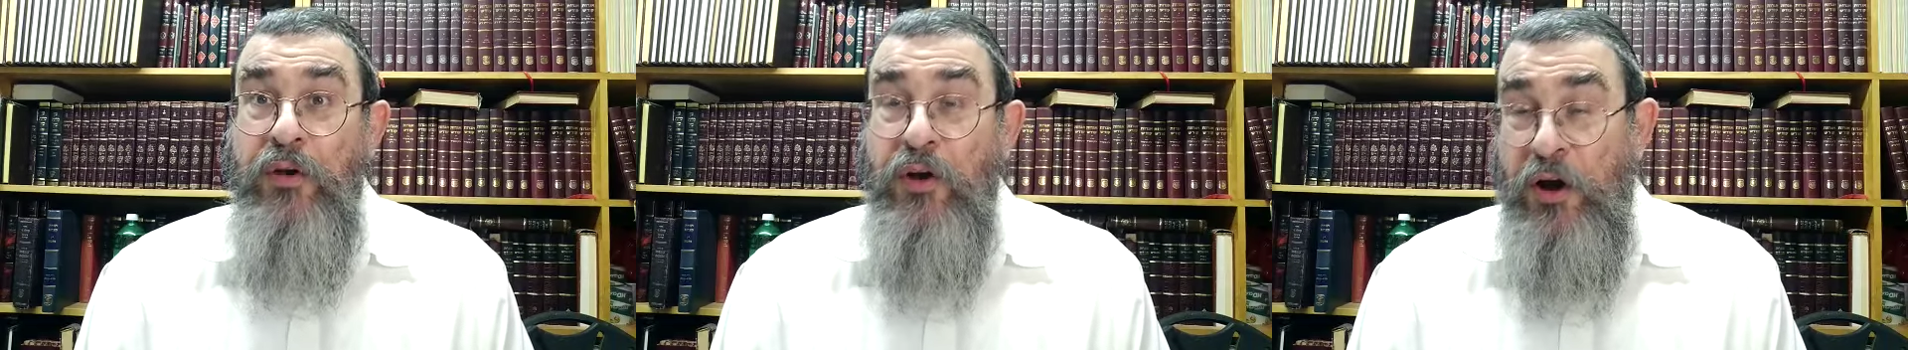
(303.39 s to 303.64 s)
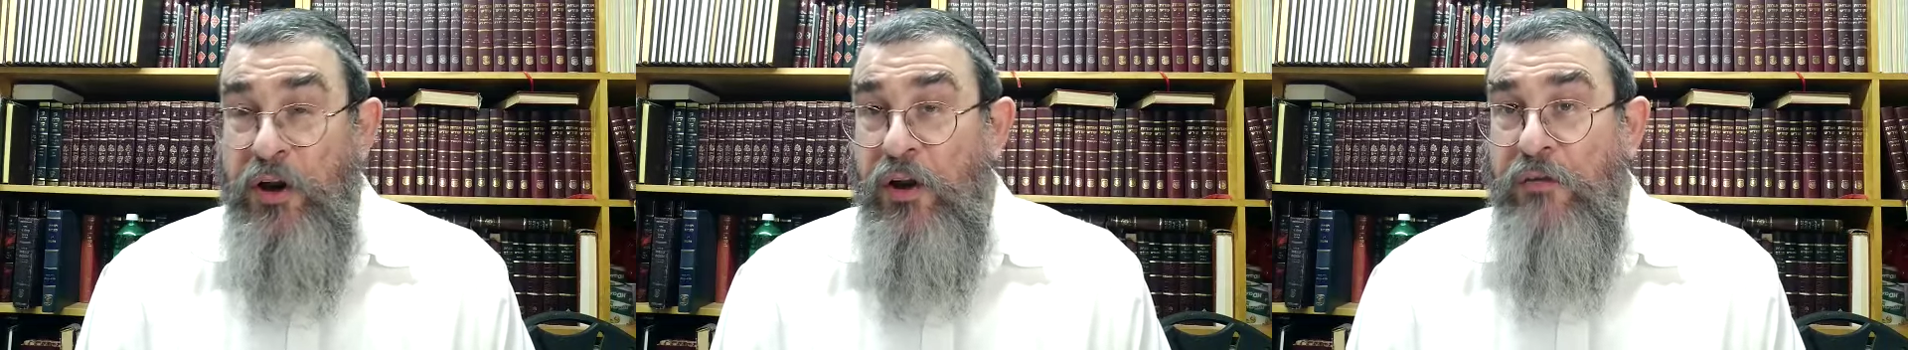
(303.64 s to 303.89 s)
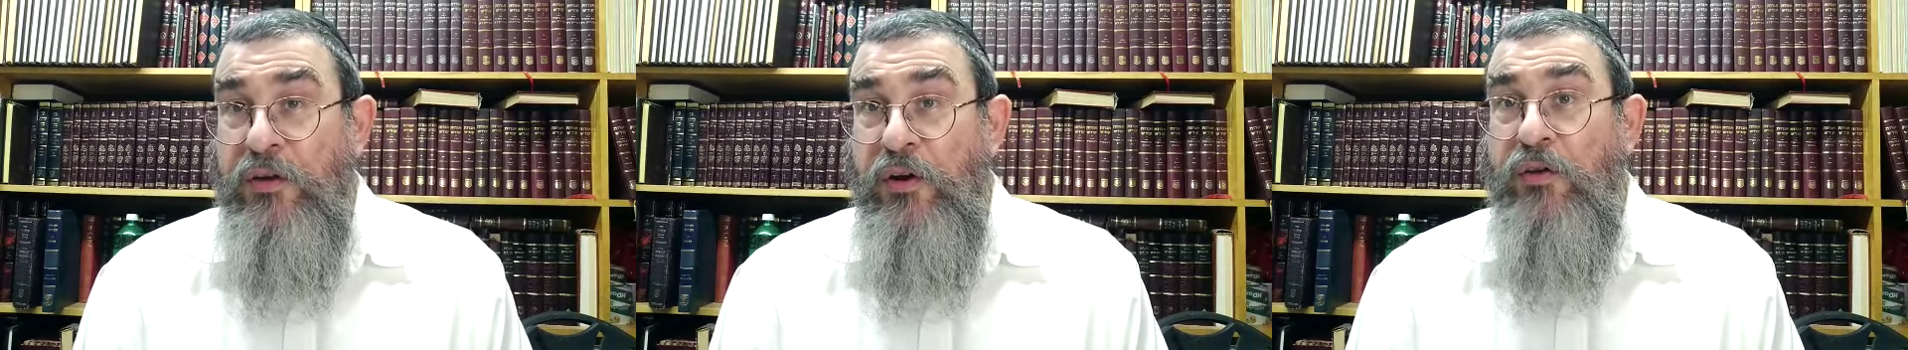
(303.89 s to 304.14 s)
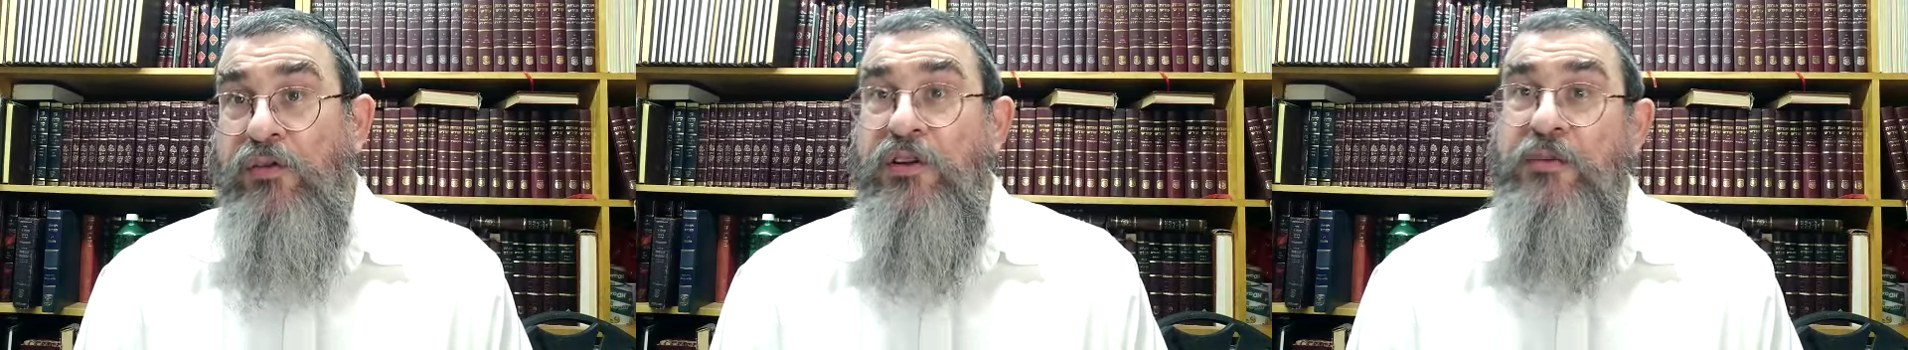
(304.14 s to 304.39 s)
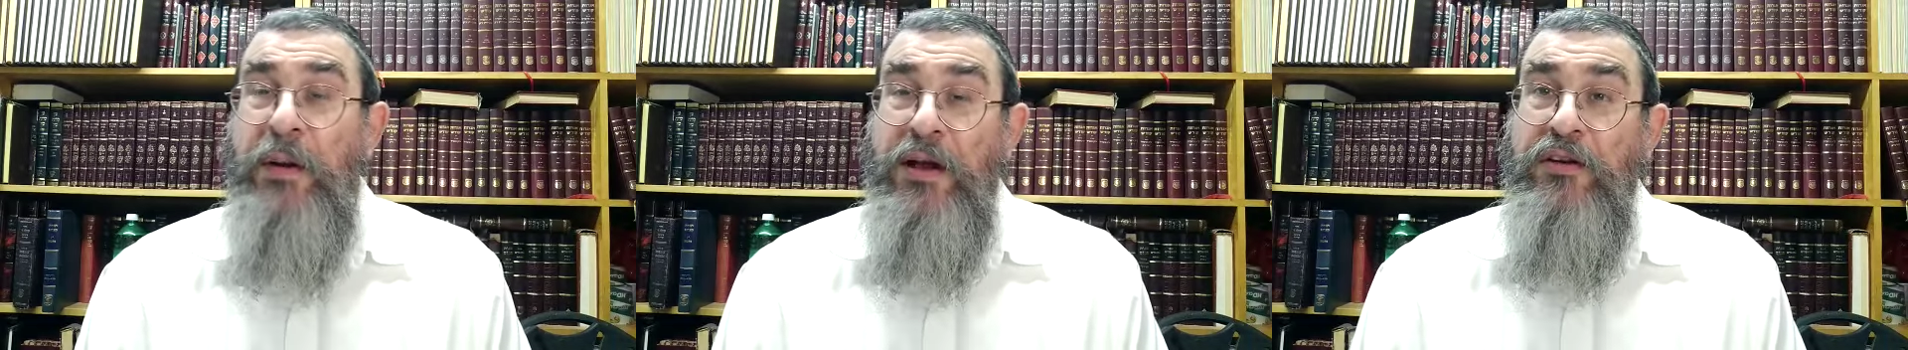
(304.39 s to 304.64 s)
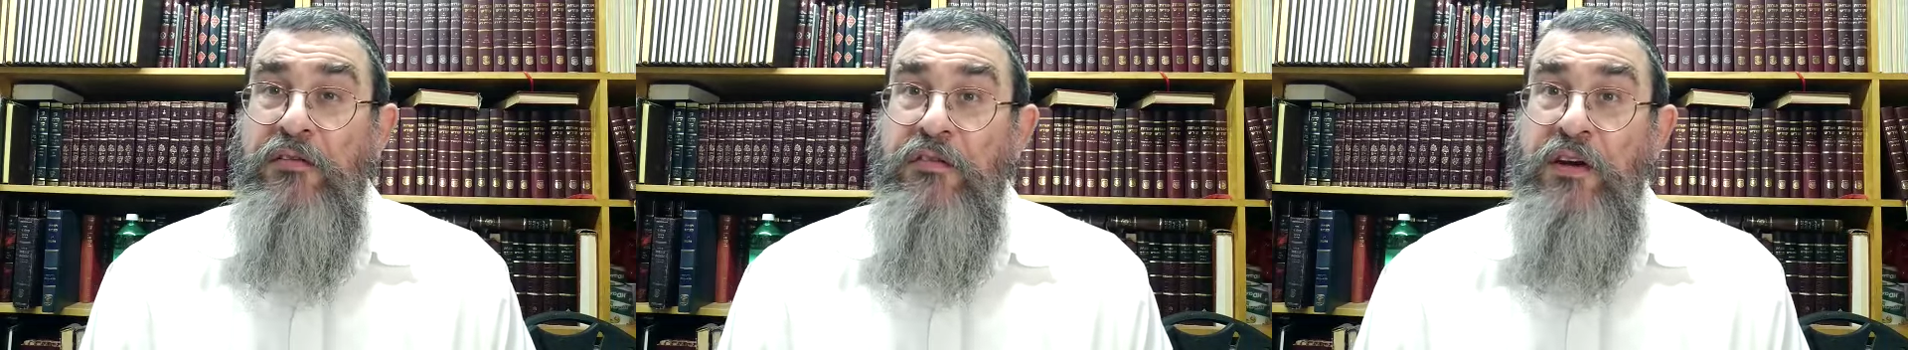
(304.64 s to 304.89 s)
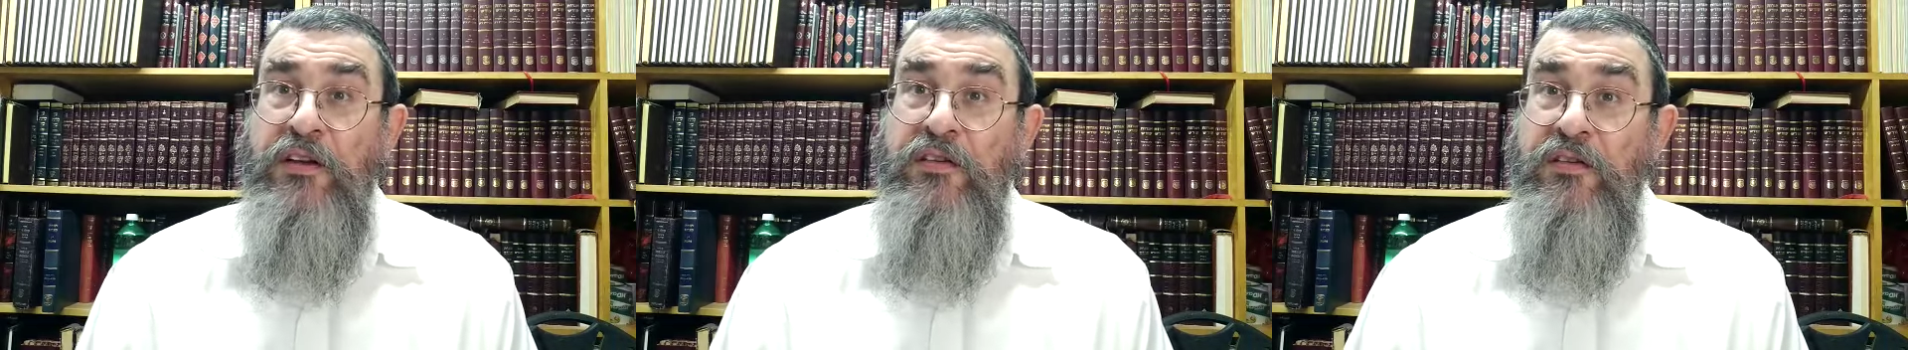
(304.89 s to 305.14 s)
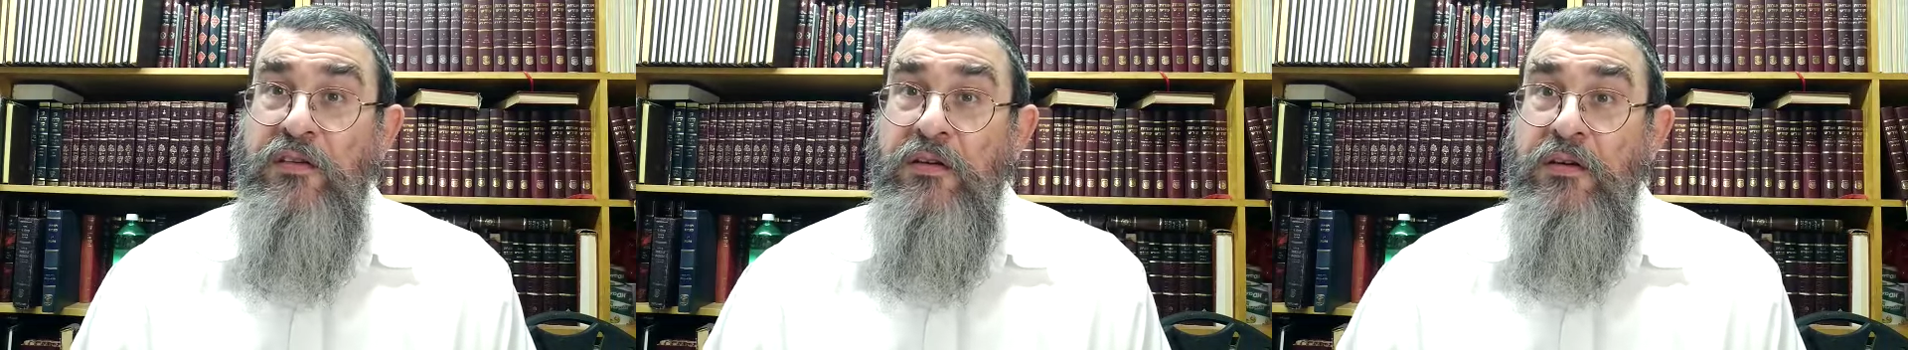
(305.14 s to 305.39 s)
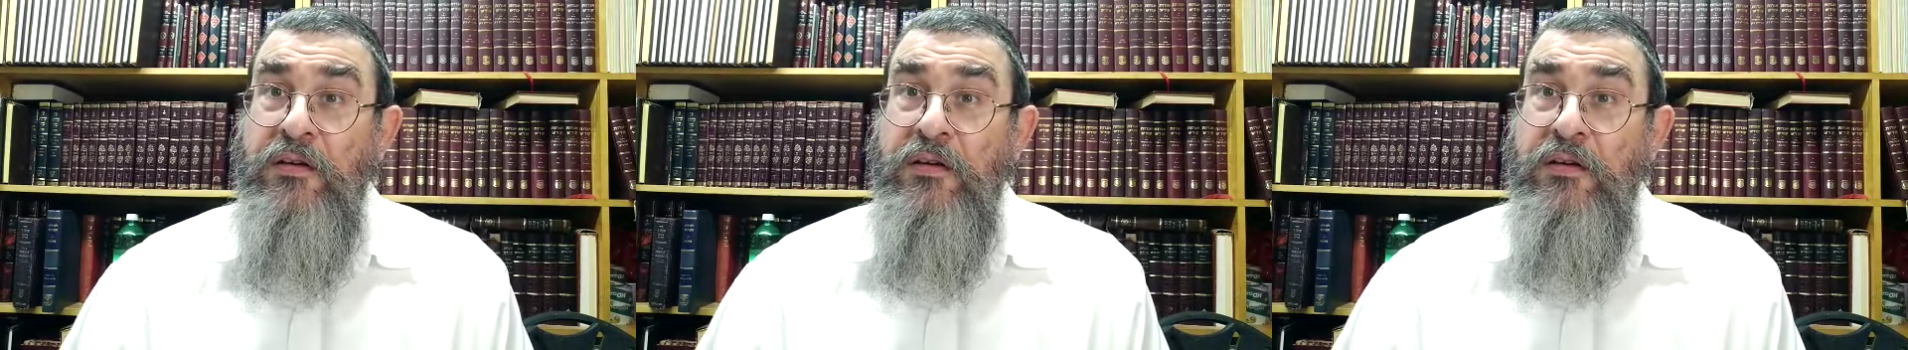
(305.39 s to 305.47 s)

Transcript: cutting off your nose to spite your face.